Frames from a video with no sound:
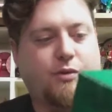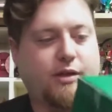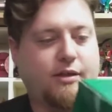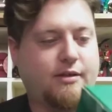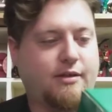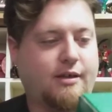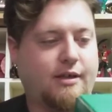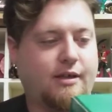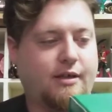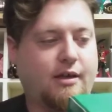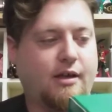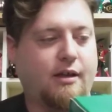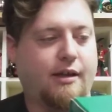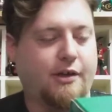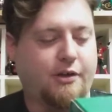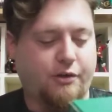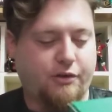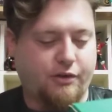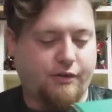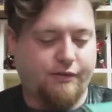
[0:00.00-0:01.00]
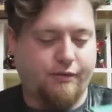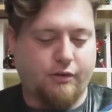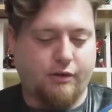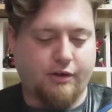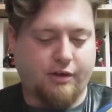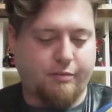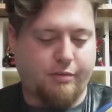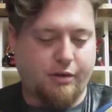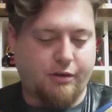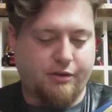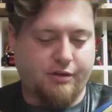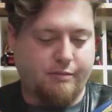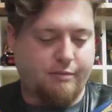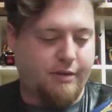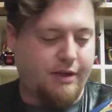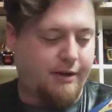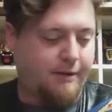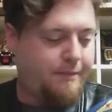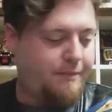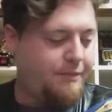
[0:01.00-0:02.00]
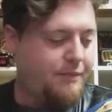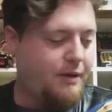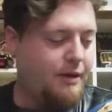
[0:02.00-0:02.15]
what collectors are for, to pose them better.